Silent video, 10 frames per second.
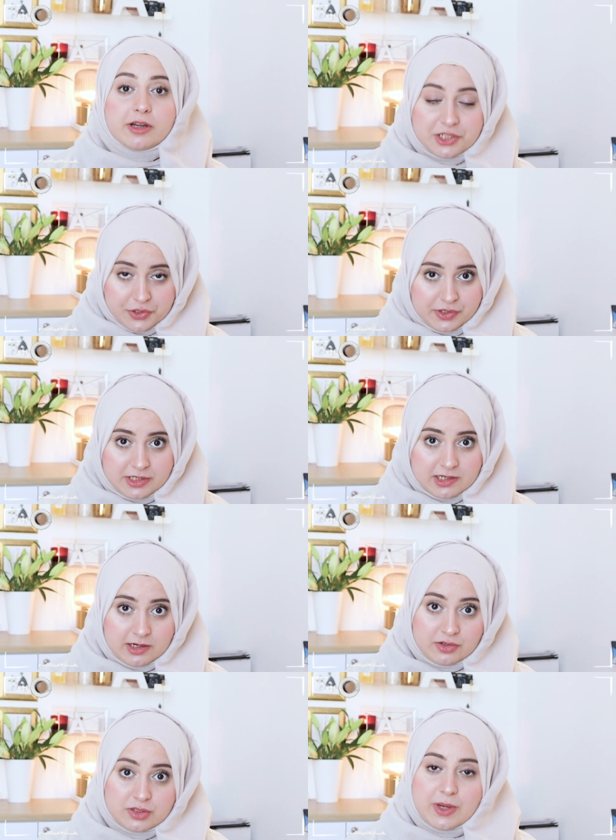are interior
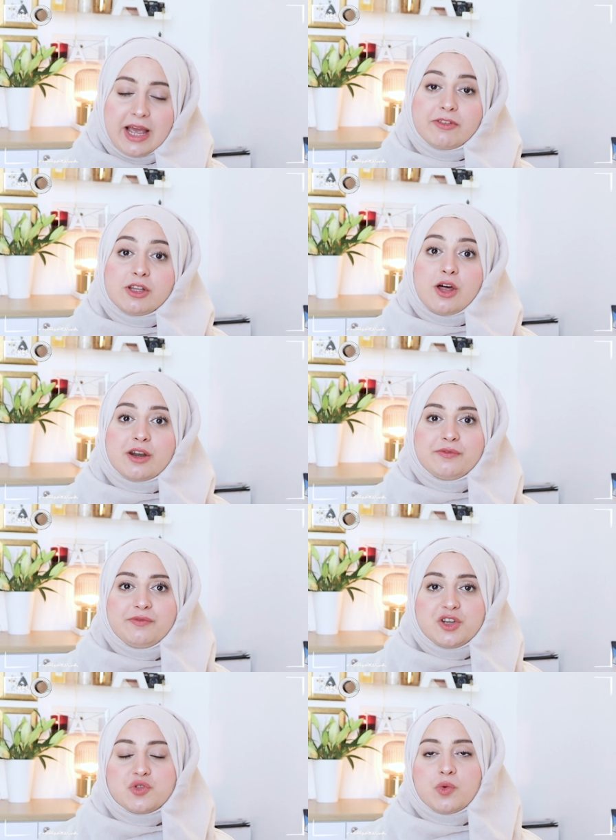designers, we have a lot of
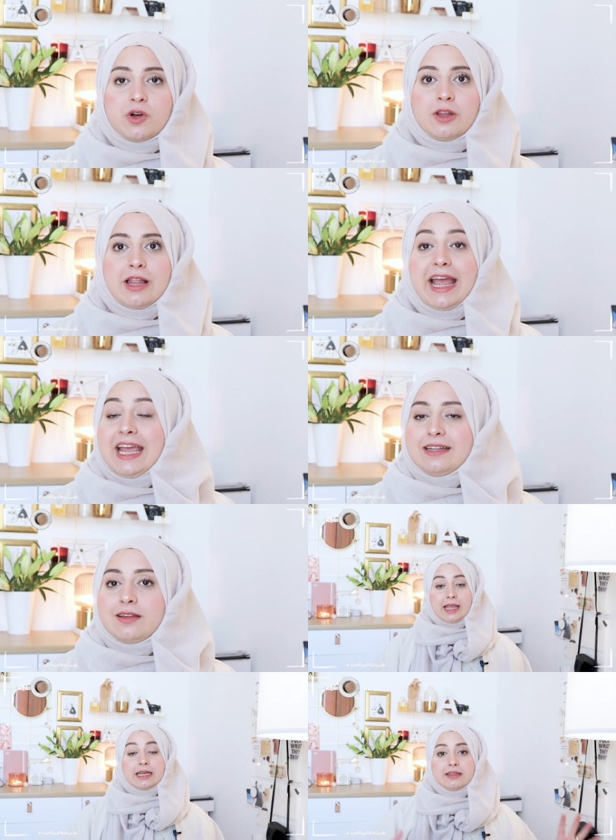visual
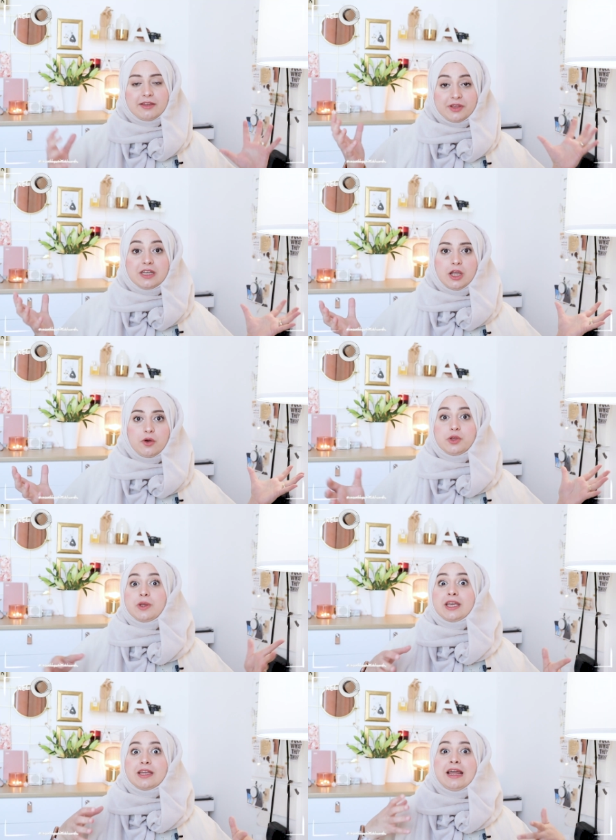aid in the video. You
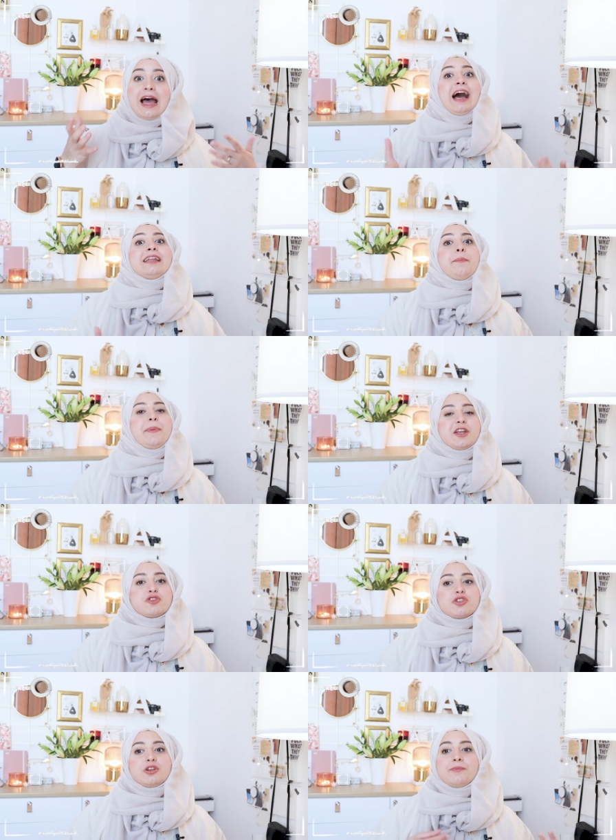can add a
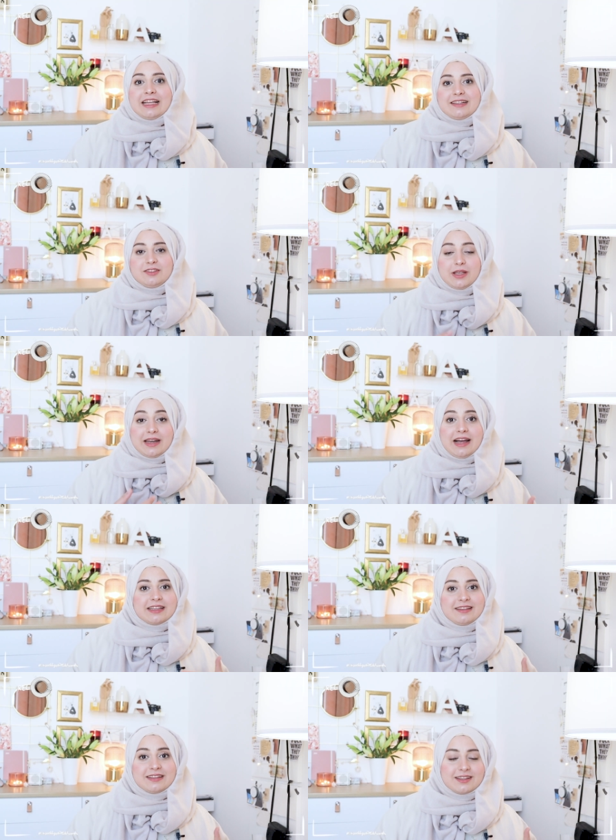picture, links, you can
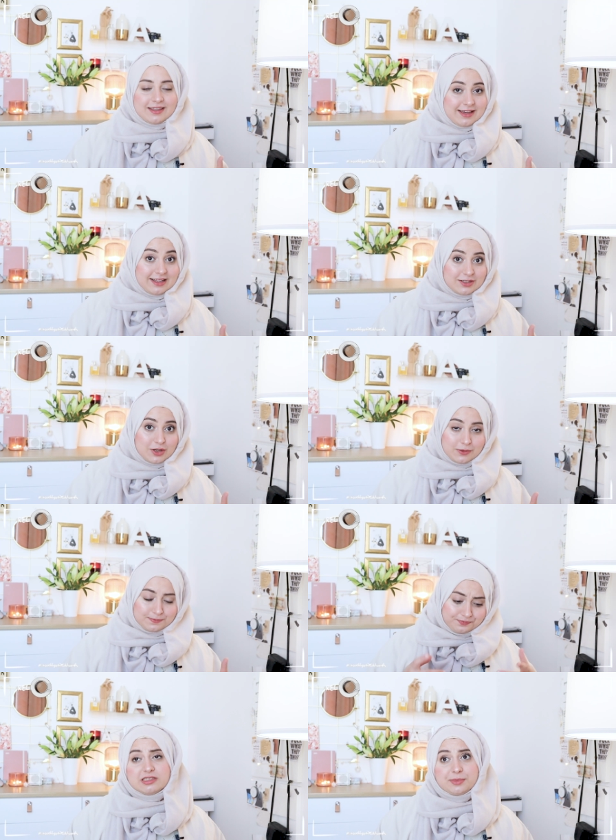add things like that. So
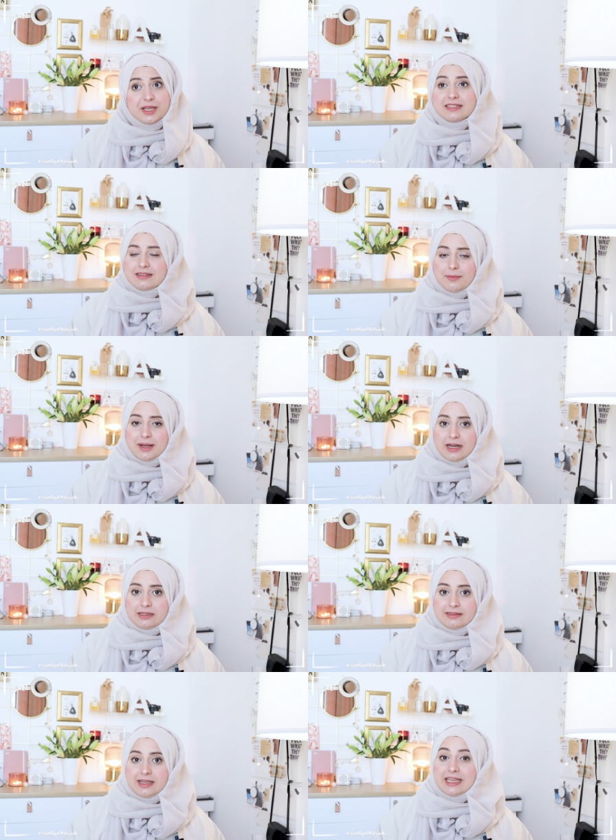trust me, it's not a bad
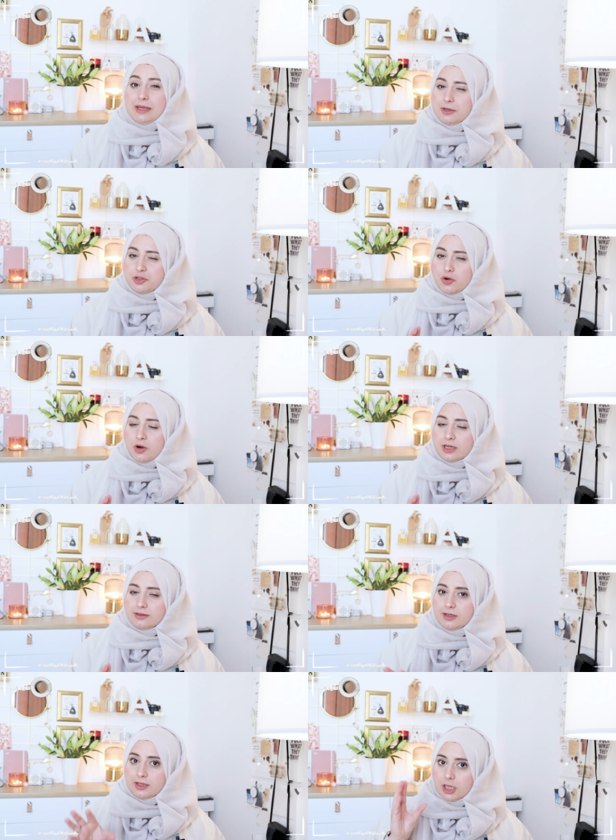idea. Keep it
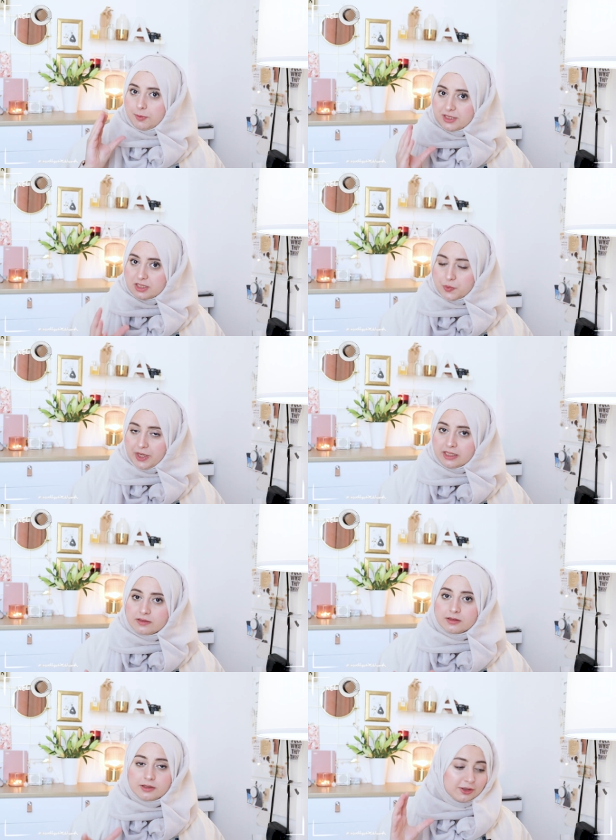short, keep it
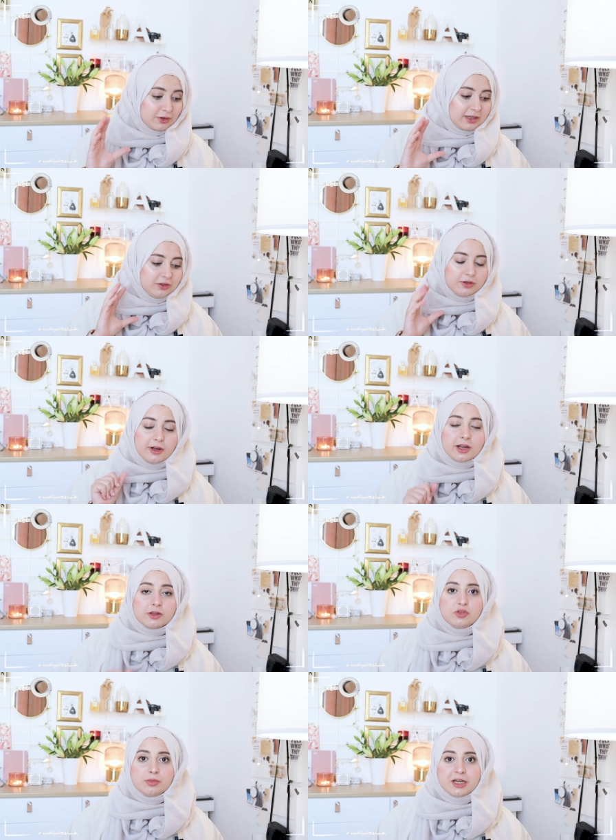sweet. You don't need to talk
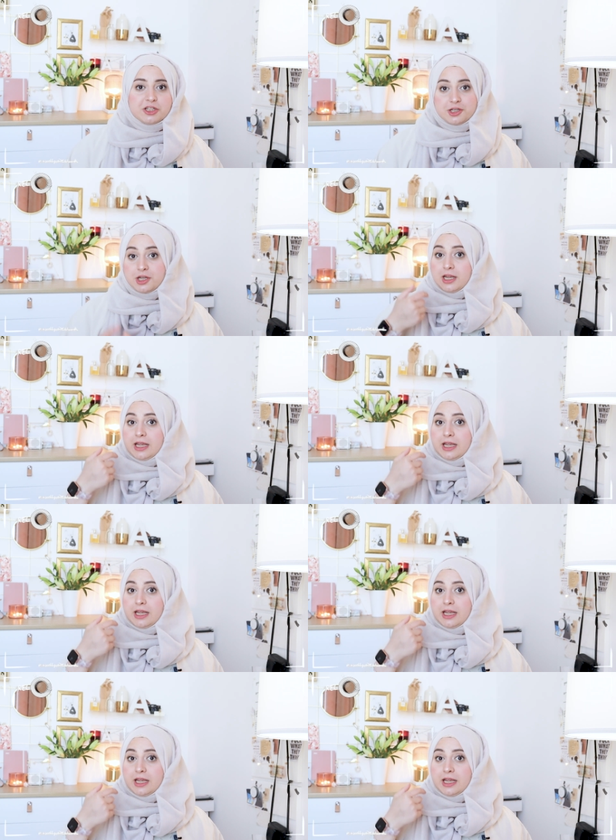too much.